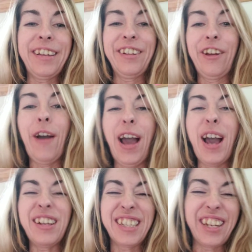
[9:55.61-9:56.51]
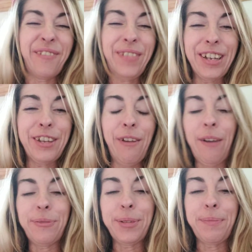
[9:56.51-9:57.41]
I'll still flick you
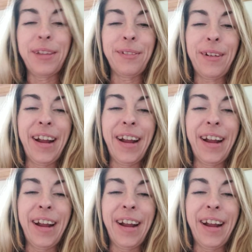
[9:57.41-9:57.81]
off with my other